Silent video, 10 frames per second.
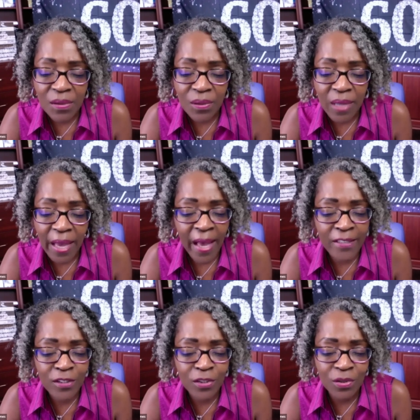to
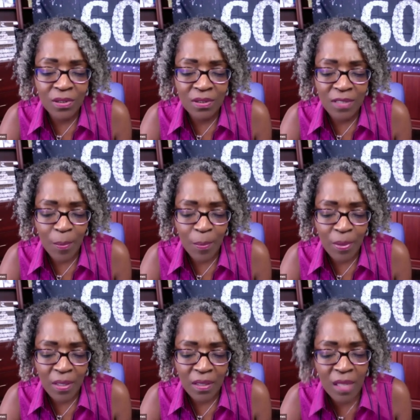ask you to step
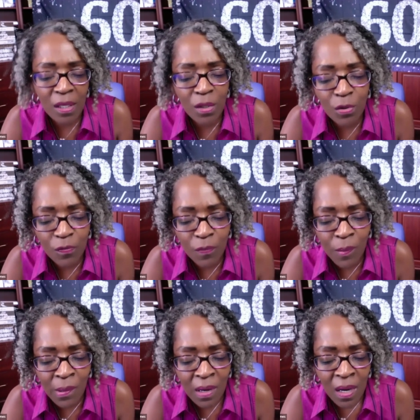in. Thank you
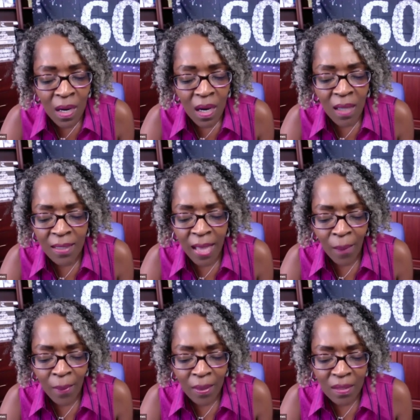for
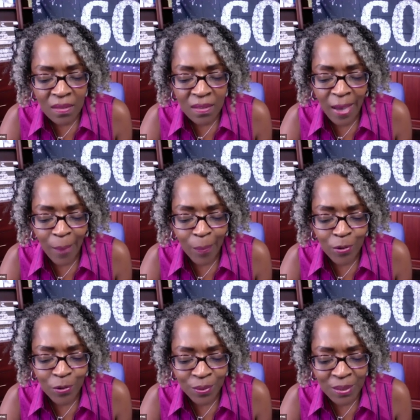allowing us the
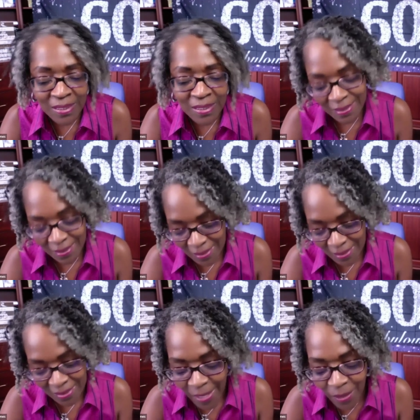opportunity to, to
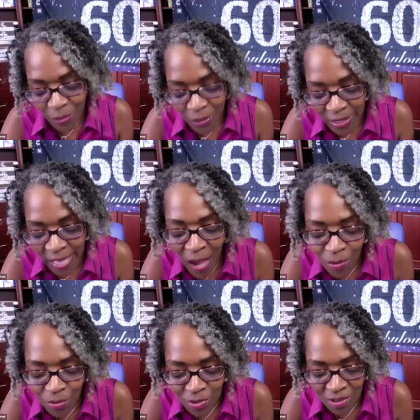lay on your
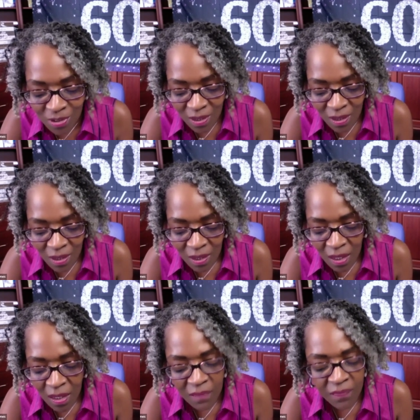couch
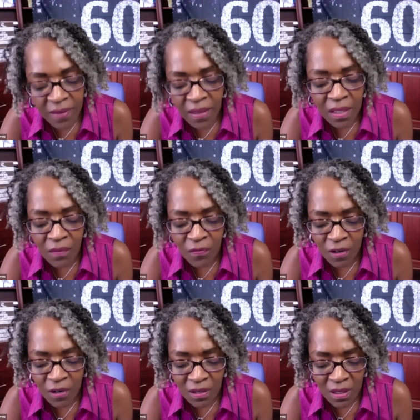and to find
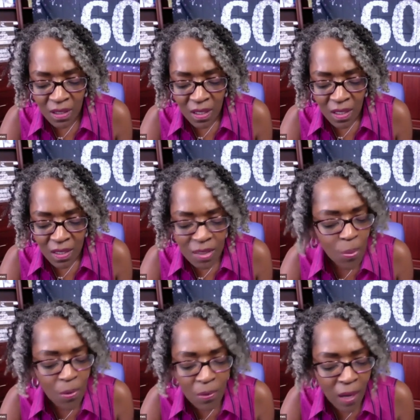comfort, to
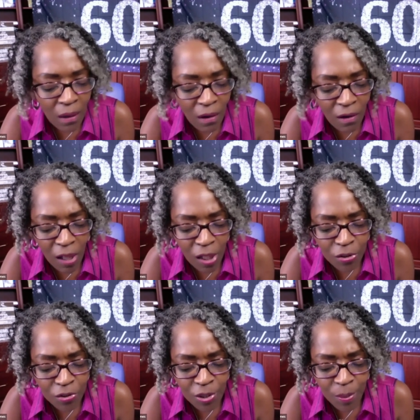pour out our, our
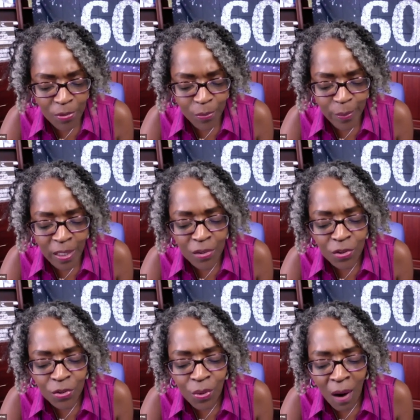troubles
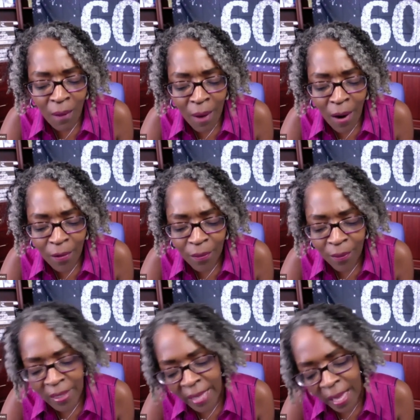because you are our
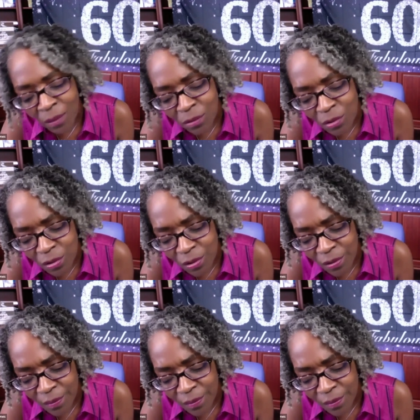great counselor.